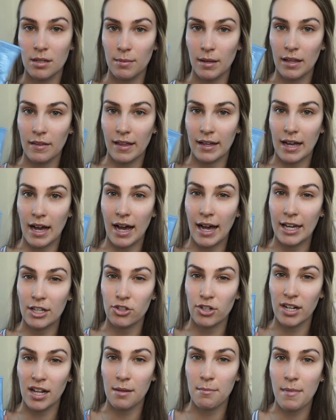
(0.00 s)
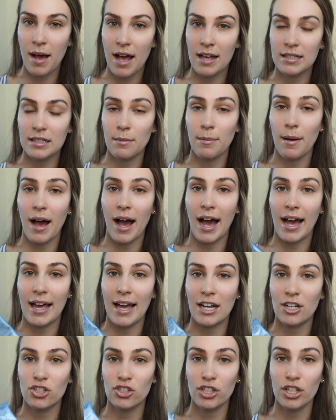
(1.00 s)
to be like a hydrating mask, but I
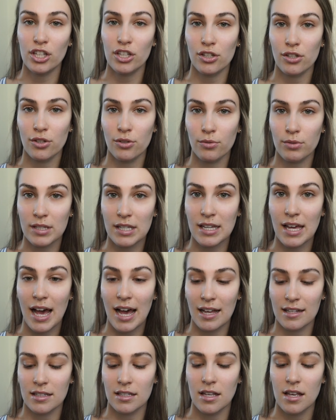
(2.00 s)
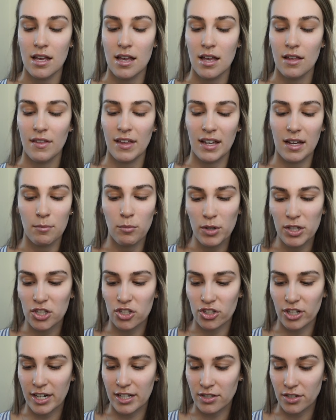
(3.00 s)
actually use it as like a
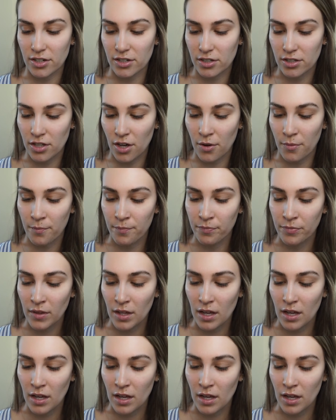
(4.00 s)
moisturizer. So